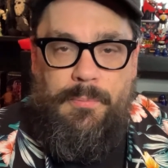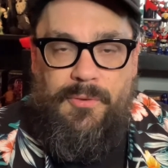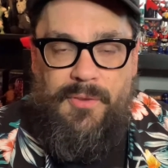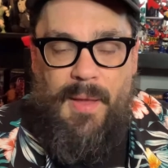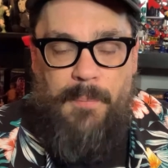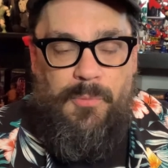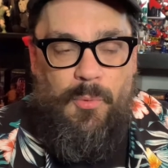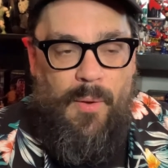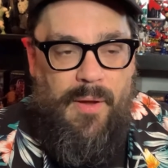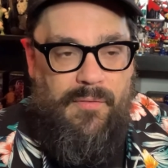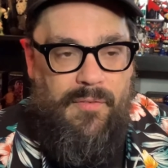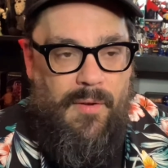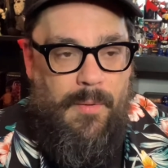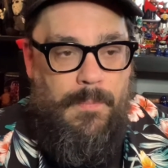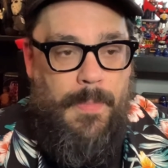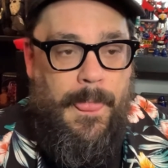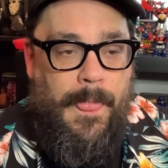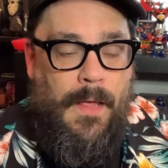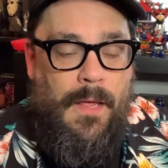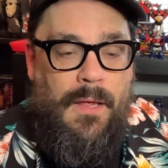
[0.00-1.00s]
stepped away
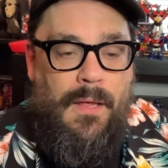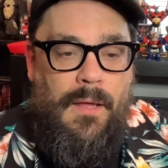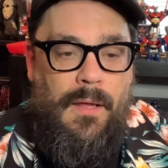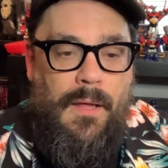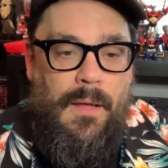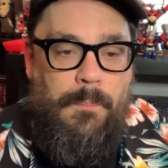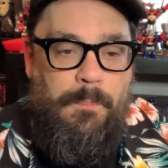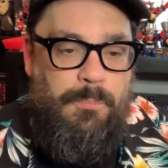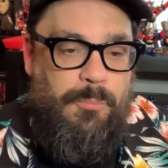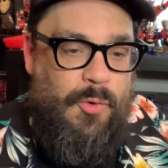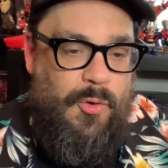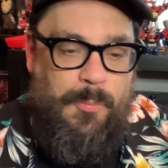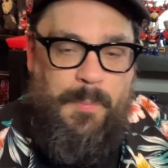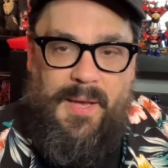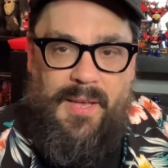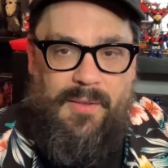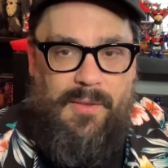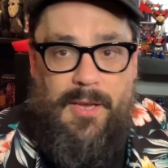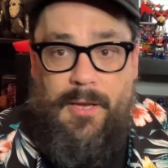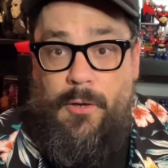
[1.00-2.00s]
from just
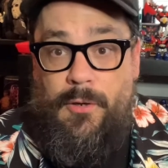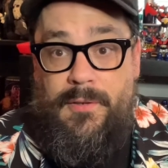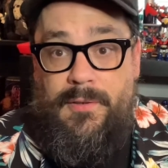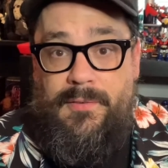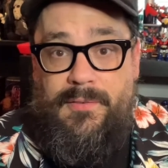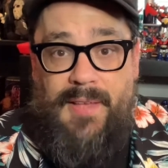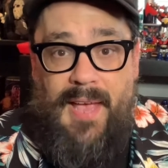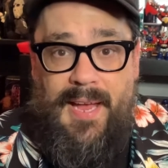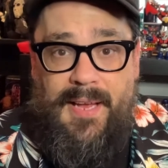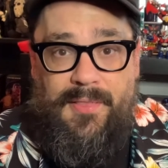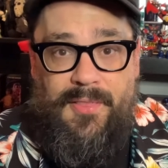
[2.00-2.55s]
because I couldn't take the